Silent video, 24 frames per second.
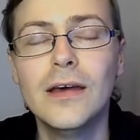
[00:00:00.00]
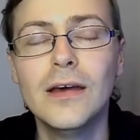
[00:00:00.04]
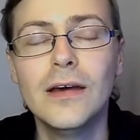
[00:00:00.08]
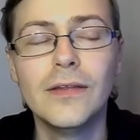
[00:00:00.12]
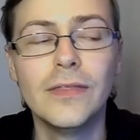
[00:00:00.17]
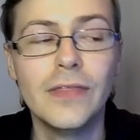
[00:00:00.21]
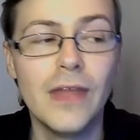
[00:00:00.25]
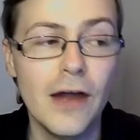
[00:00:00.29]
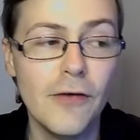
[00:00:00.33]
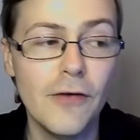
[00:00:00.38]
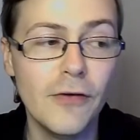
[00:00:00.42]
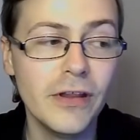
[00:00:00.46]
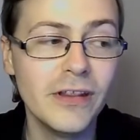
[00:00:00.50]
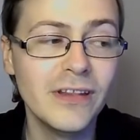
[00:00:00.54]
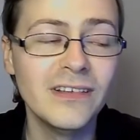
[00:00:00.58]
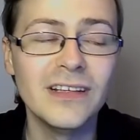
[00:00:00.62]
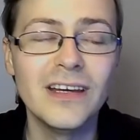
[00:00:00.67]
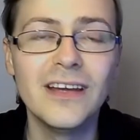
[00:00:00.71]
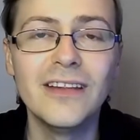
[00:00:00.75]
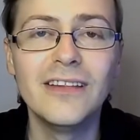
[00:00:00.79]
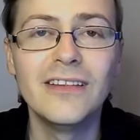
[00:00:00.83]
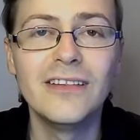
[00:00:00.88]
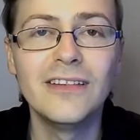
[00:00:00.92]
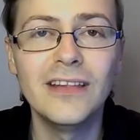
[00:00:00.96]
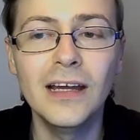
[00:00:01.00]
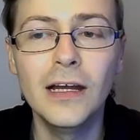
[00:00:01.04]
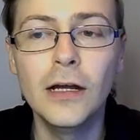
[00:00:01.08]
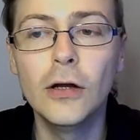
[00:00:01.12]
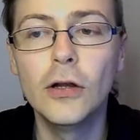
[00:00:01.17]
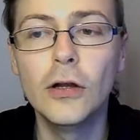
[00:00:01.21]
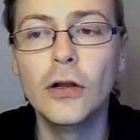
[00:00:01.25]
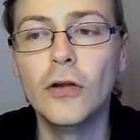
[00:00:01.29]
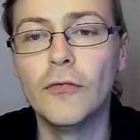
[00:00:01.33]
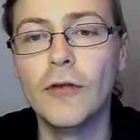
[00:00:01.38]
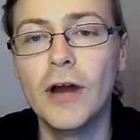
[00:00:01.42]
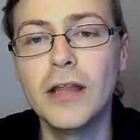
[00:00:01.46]
There isn't a
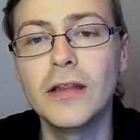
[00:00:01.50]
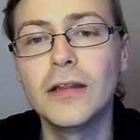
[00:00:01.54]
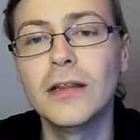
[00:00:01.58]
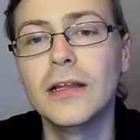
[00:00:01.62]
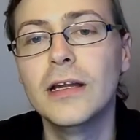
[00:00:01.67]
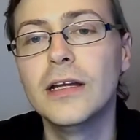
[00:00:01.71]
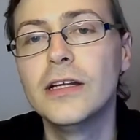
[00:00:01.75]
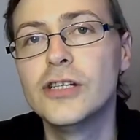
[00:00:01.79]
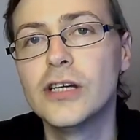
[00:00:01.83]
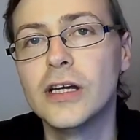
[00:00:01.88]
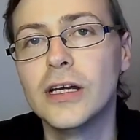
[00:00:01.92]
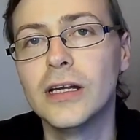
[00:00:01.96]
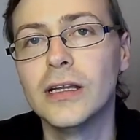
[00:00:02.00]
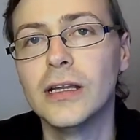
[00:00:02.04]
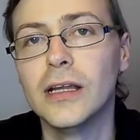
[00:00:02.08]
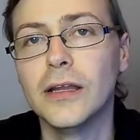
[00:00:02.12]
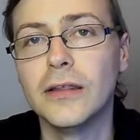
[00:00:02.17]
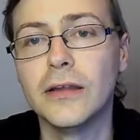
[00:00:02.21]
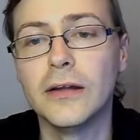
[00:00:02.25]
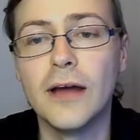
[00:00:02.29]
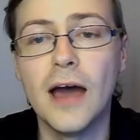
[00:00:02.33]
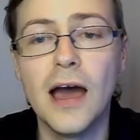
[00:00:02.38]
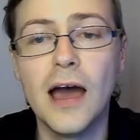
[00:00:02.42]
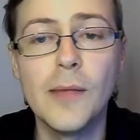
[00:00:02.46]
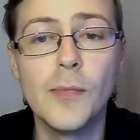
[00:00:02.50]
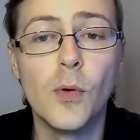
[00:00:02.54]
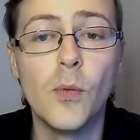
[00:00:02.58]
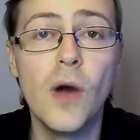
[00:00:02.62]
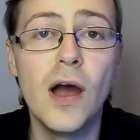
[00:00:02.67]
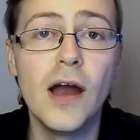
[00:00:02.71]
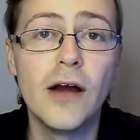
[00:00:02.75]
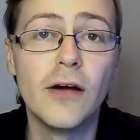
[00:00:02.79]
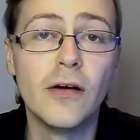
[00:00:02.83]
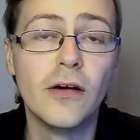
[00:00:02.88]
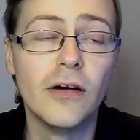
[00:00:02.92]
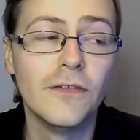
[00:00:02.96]
single wrestling journalist that I'm
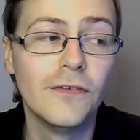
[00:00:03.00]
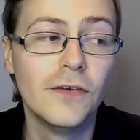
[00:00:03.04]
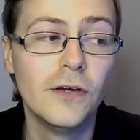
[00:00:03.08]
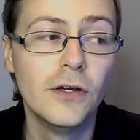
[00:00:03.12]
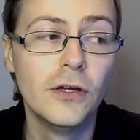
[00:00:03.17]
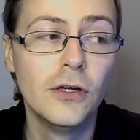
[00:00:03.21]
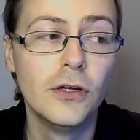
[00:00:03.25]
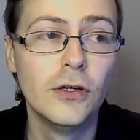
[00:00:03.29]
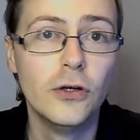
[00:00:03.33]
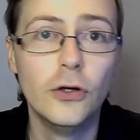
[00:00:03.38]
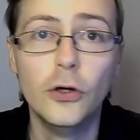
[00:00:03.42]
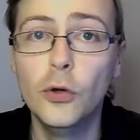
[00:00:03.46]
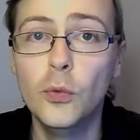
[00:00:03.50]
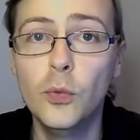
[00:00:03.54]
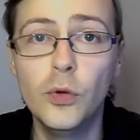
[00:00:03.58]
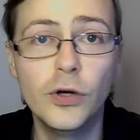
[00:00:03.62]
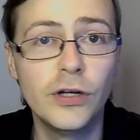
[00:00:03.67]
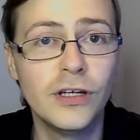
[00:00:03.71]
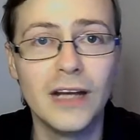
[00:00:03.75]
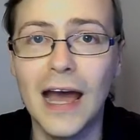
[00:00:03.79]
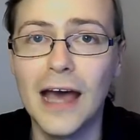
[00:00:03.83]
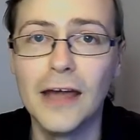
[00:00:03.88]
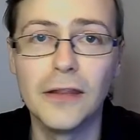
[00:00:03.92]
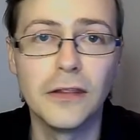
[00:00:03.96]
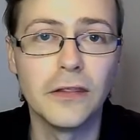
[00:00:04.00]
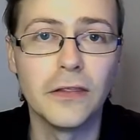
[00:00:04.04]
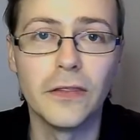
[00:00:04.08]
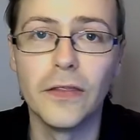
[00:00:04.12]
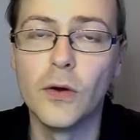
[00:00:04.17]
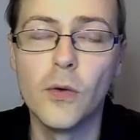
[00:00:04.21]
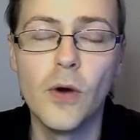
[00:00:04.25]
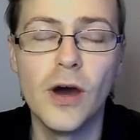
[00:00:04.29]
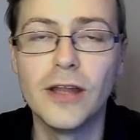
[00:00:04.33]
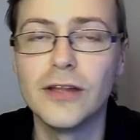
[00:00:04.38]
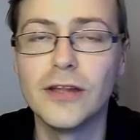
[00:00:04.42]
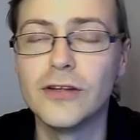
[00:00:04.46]
aware of who wouldn't ask the
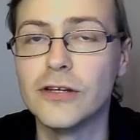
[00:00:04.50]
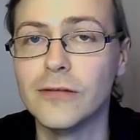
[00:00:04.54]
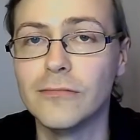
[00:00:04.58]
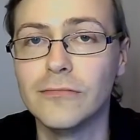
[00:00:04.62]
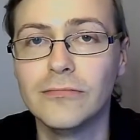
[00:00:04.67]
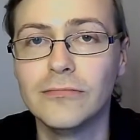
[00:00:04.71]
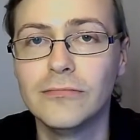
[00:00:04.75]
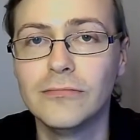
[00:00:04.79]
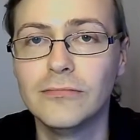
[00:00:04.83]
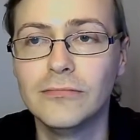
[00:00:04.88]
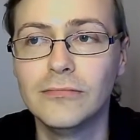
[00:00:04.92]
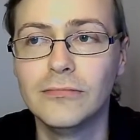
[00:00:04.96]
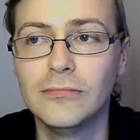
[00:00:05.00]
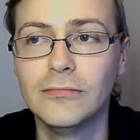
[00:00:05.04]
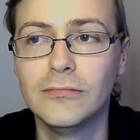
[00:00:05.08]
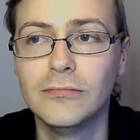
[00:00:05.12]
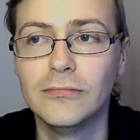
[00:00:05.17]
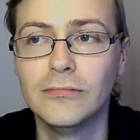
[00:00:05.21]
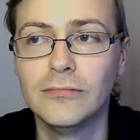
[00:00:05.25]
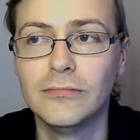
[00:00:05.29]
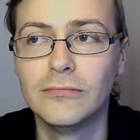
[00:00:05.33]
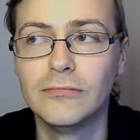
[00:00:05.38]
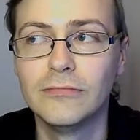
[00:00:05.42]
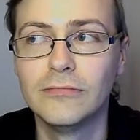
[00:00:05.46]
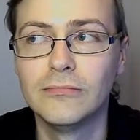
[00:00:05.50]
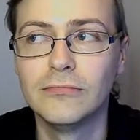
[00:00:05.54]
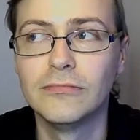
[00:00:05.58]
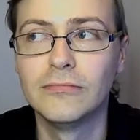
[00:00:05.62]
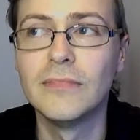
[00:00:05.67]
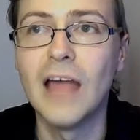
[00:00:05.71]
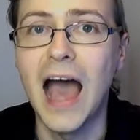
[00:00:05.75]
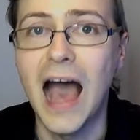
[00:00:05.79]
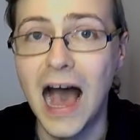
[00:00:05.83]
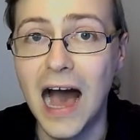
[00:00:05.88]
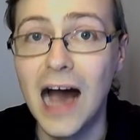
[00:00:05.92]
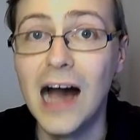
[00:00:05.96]
question.
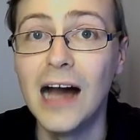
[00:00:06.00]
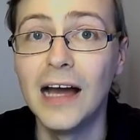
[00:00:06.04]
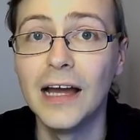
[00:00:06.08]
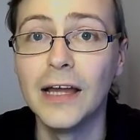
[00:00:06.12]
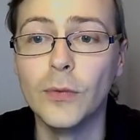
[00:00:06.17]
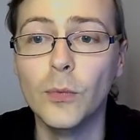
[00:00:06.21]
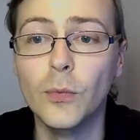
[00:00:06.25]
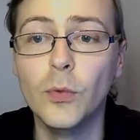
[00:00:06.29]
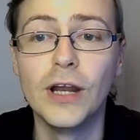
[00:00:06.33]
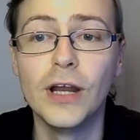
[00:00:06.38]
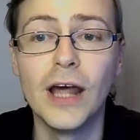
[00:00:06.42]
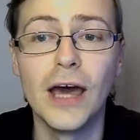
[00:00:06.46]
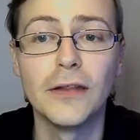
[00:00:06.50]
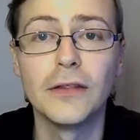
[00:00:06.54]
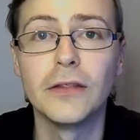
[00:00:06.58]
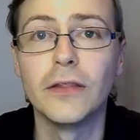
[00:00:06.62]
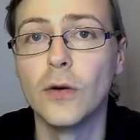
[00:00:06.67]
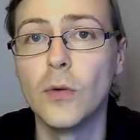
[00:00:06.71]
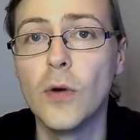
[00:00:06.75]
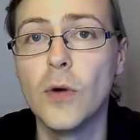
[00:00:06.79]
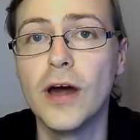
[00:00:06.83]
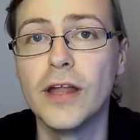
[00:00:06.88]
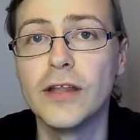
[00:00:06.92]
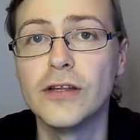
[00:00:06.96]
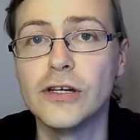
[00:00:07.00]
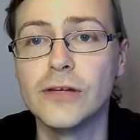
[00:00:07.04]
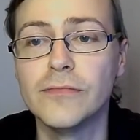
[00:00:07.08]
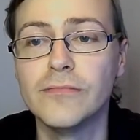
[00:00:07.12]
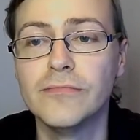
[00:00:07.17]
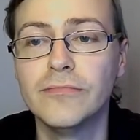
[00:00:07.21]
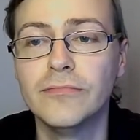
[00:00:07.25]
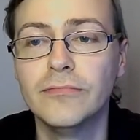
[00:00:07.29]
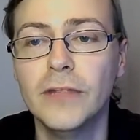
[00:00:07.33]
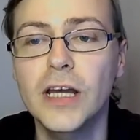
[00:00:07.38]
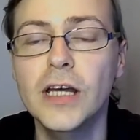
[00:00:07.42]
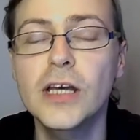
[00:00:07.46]
I would ask the question.
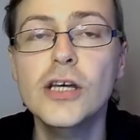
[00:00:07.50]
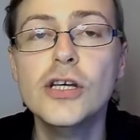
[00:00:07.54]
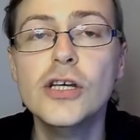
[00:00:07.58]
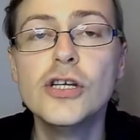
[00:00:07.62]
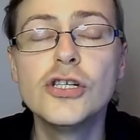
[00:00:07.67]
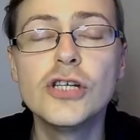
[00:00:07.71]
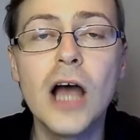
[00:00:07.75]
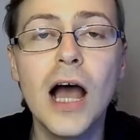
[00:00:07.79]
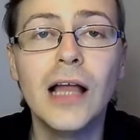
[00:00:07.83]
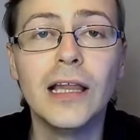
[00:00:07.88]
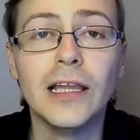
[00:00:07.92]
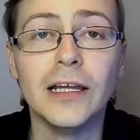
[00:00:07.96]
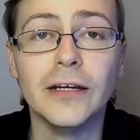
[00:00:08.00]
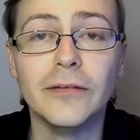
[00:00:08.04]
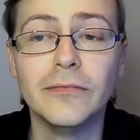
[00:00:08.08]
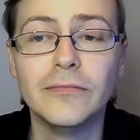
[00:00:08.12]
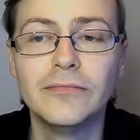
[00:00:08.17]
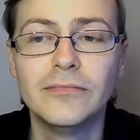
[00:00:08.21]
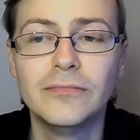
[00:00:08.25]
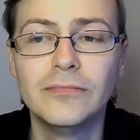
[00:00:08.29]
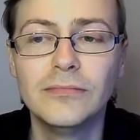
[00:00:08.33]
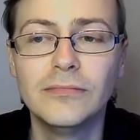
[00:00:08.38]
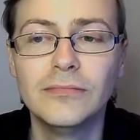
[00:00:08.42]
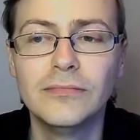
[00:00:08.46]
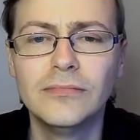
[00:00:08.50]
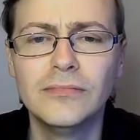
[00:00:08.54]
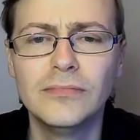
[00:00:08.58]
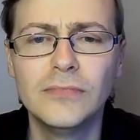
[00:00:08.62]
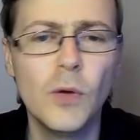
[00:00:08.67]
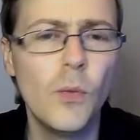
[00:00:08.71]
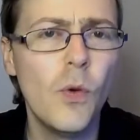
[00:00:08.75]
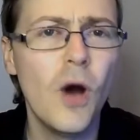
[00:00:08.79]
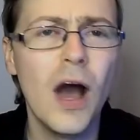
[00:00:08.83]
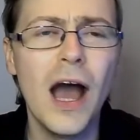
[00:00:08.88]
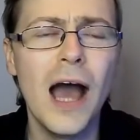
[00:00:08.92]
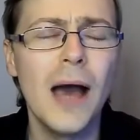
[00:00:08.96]
Charlotte,
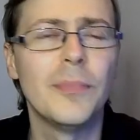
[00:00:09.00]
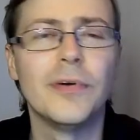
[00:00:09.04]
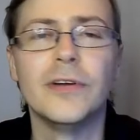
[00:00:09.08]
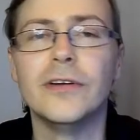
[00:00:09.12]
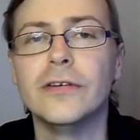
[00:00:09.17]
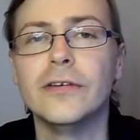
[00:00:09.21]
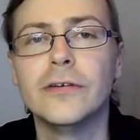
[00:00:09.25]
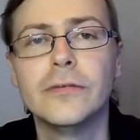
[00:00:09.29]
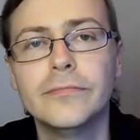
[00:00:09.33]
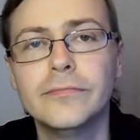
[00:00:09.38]
what happened?